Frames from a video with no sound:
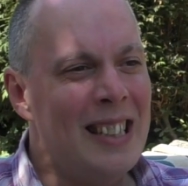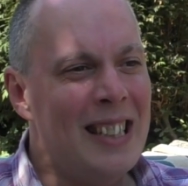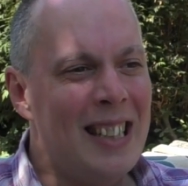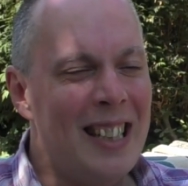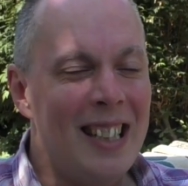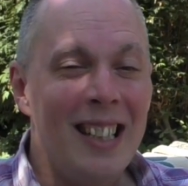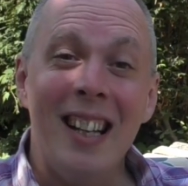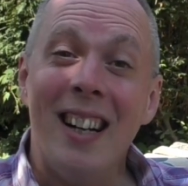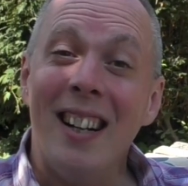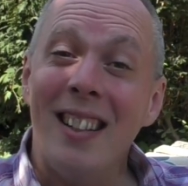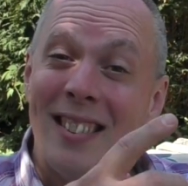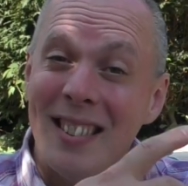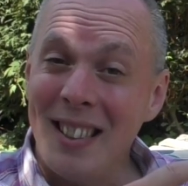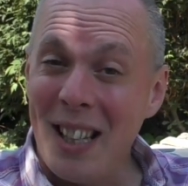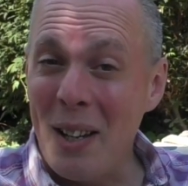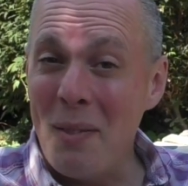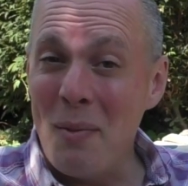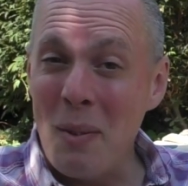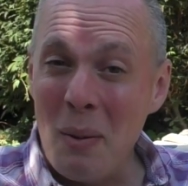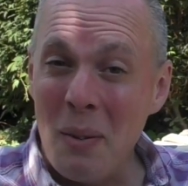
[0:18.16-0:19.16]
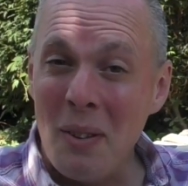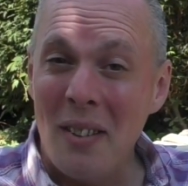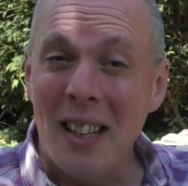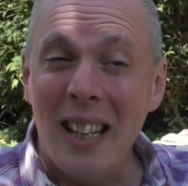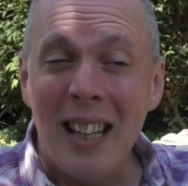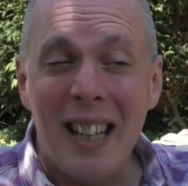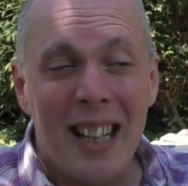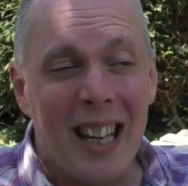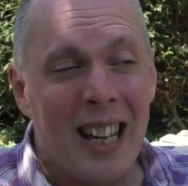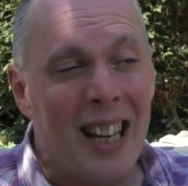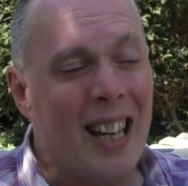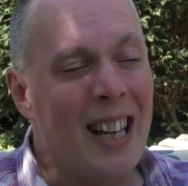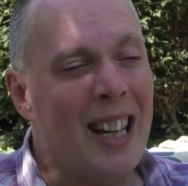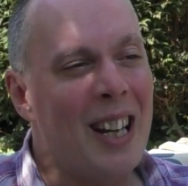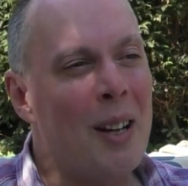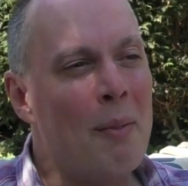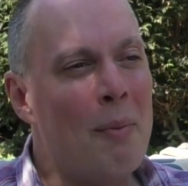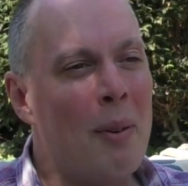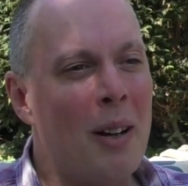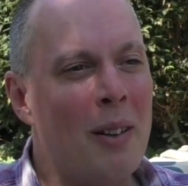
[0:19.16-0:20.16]
Uh, last time, we were
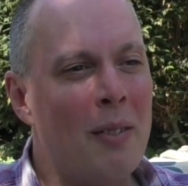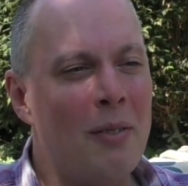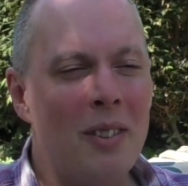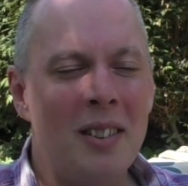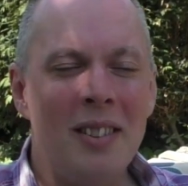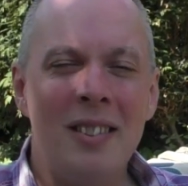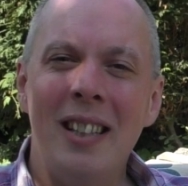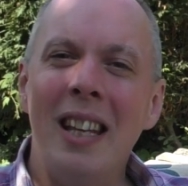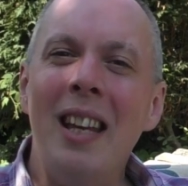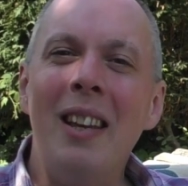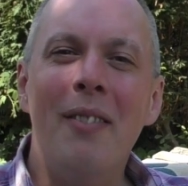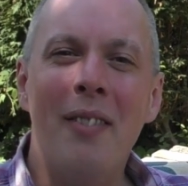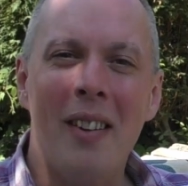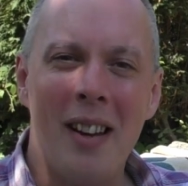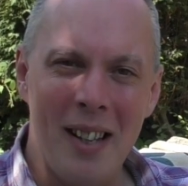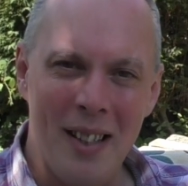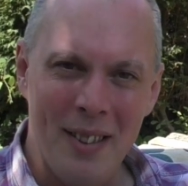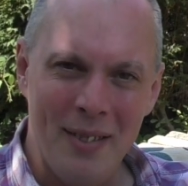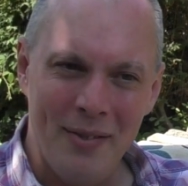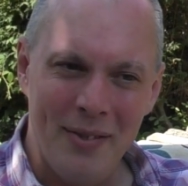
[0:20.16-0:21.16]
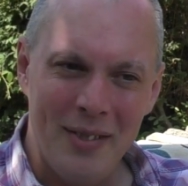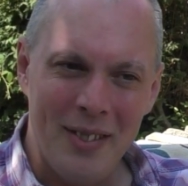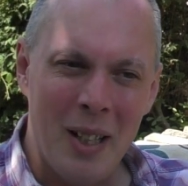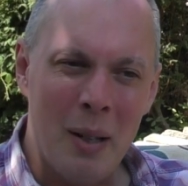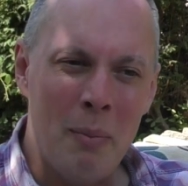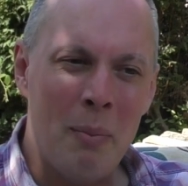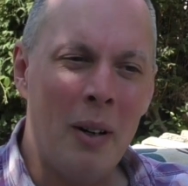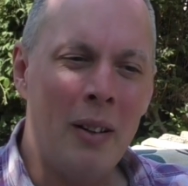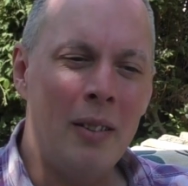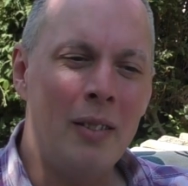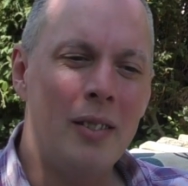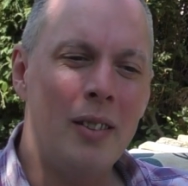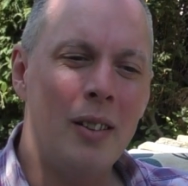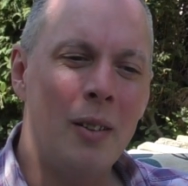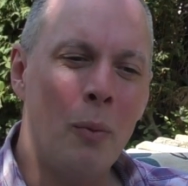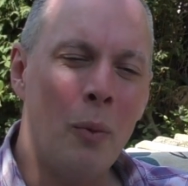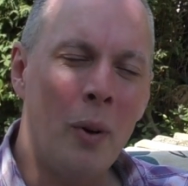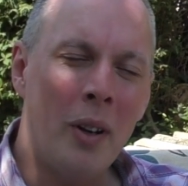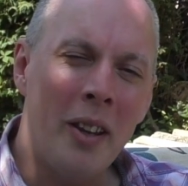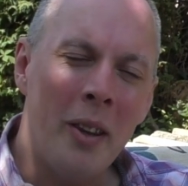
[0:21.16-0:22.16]
thinking about receiving, about
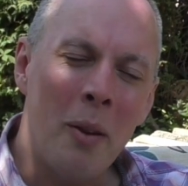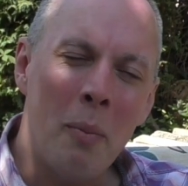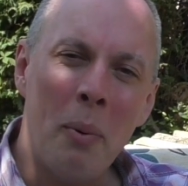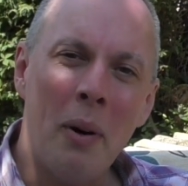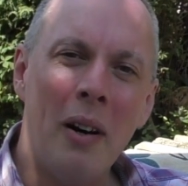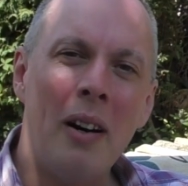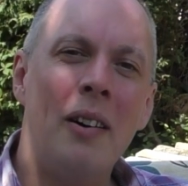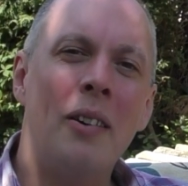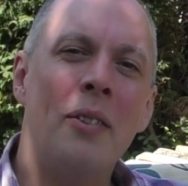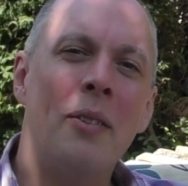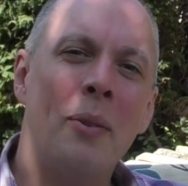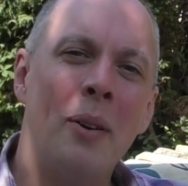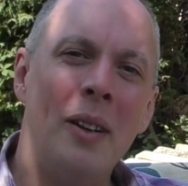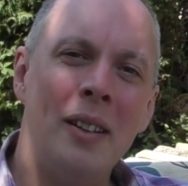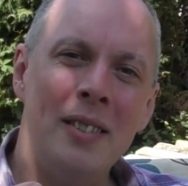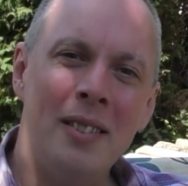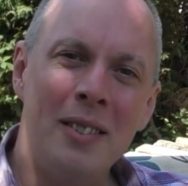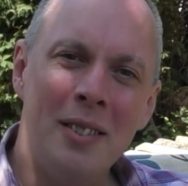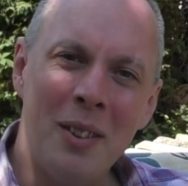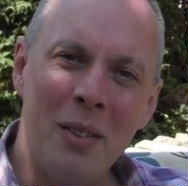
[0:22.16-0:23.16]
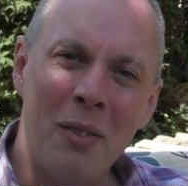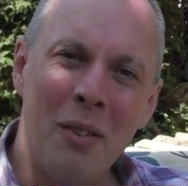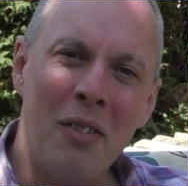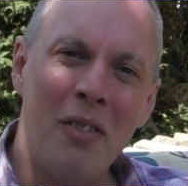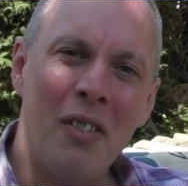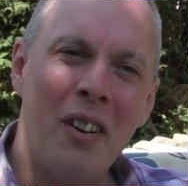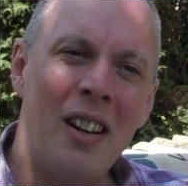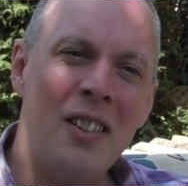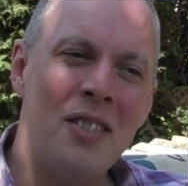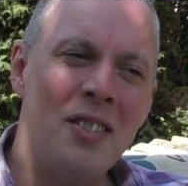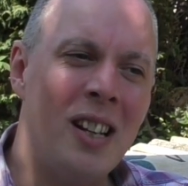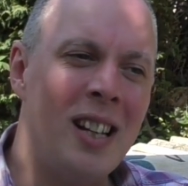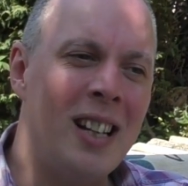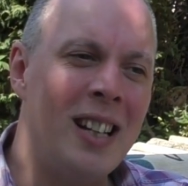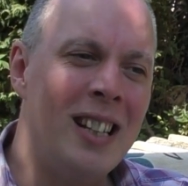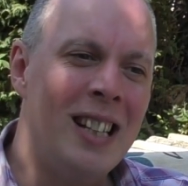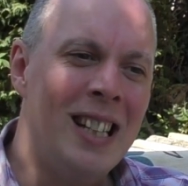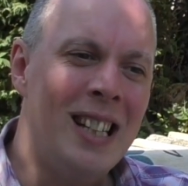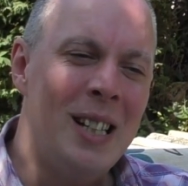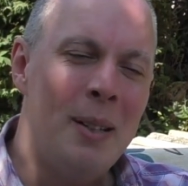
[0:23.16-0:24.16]
one of the pathways to
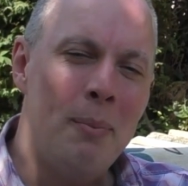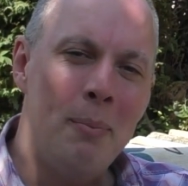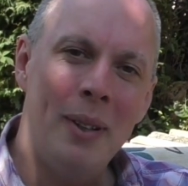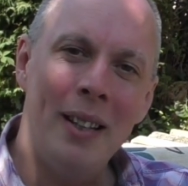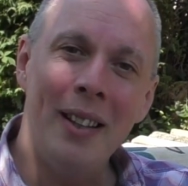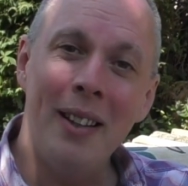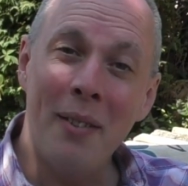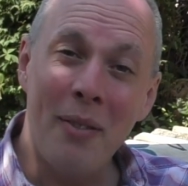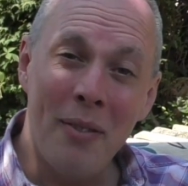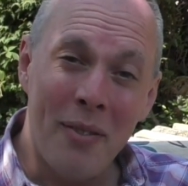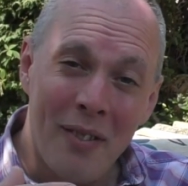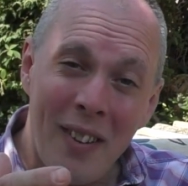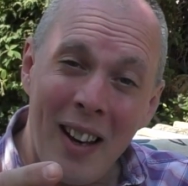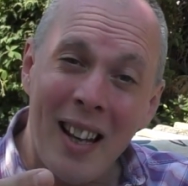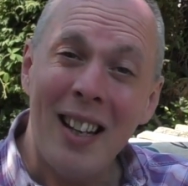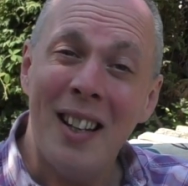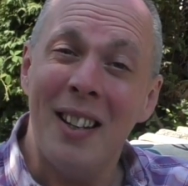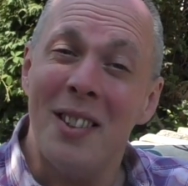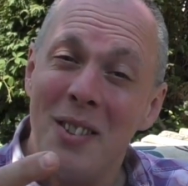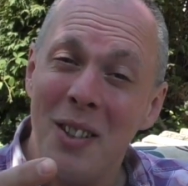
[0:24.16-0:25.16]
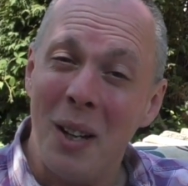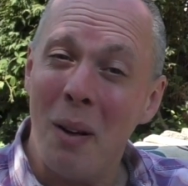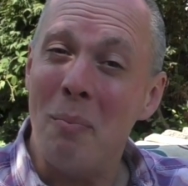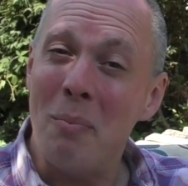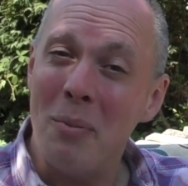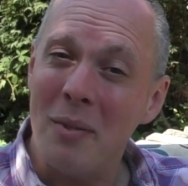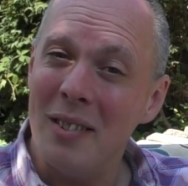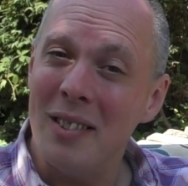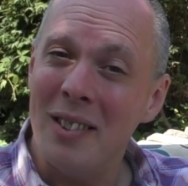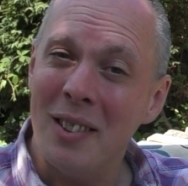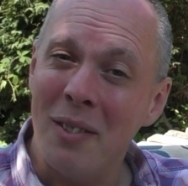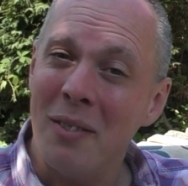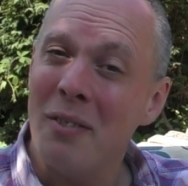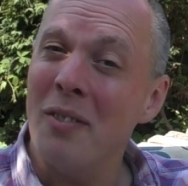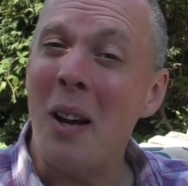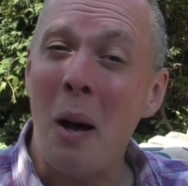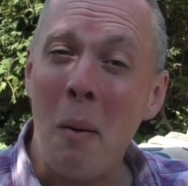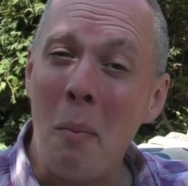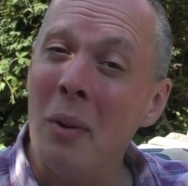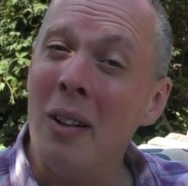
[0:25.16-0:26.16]
refreshing being the fellowship the
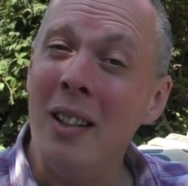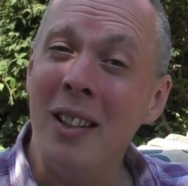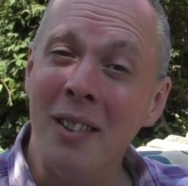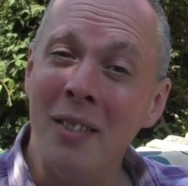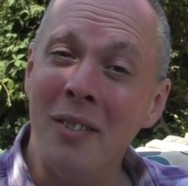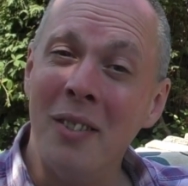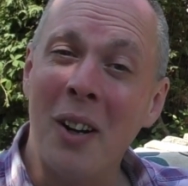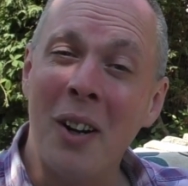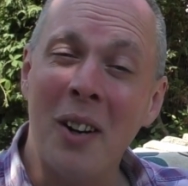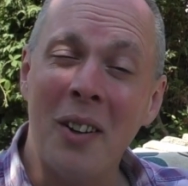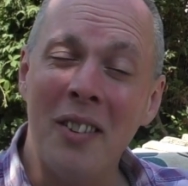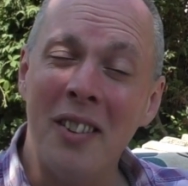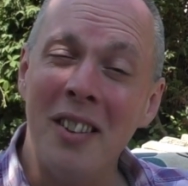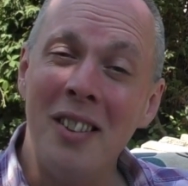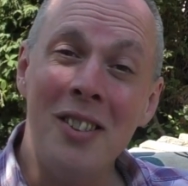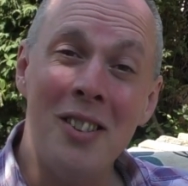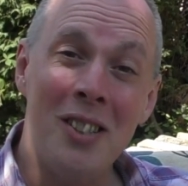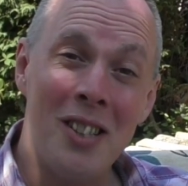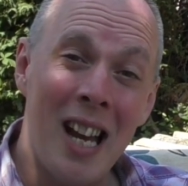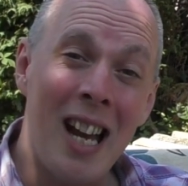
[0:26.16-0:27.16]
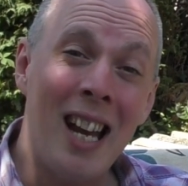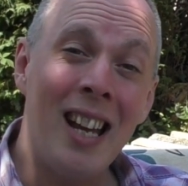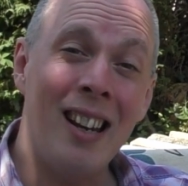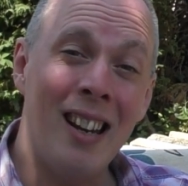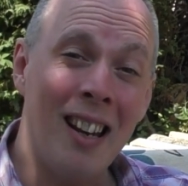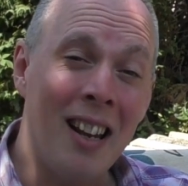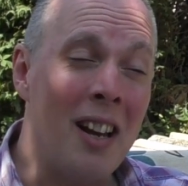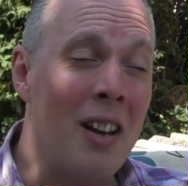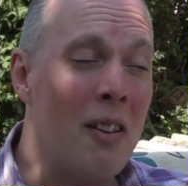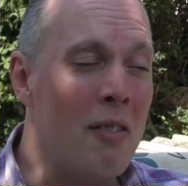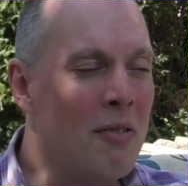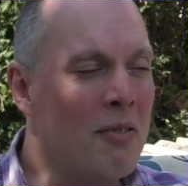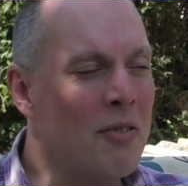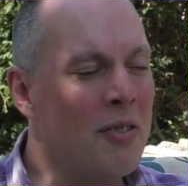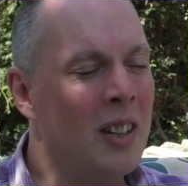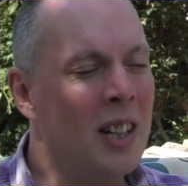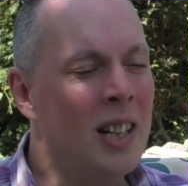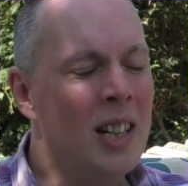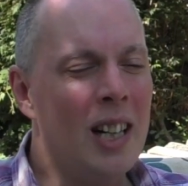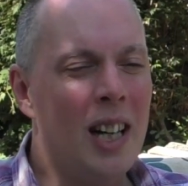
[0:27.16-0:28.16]
family of God, the shared
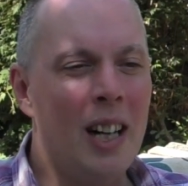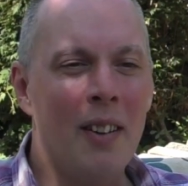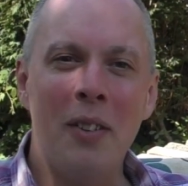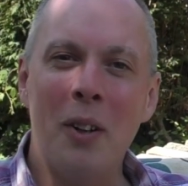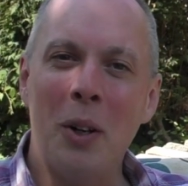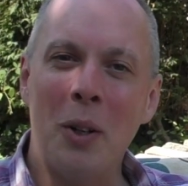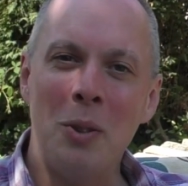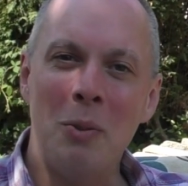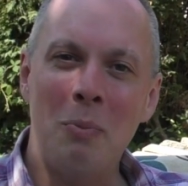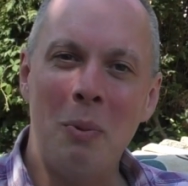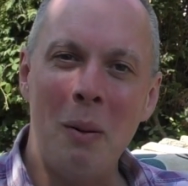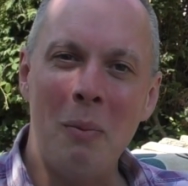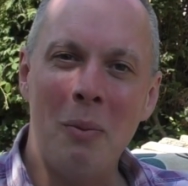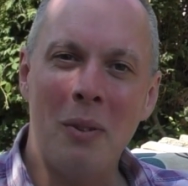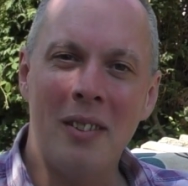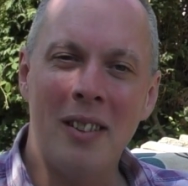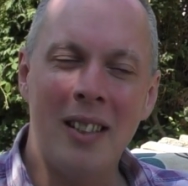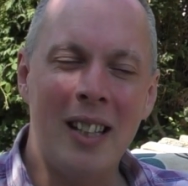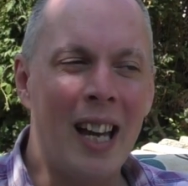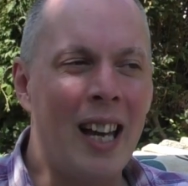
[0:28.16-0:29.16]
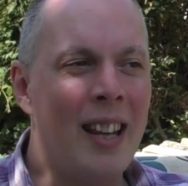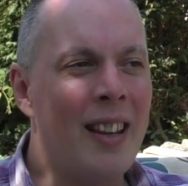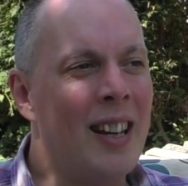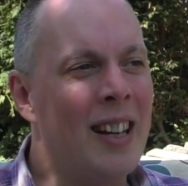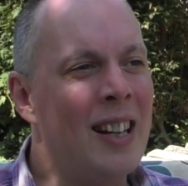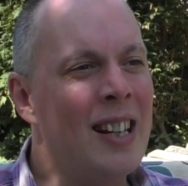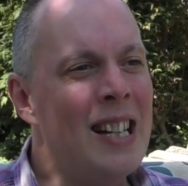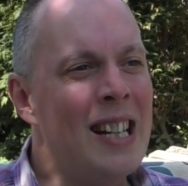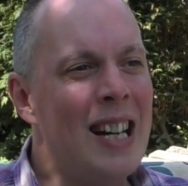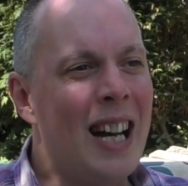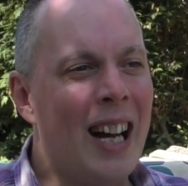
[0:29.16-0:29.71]
life of God's people together.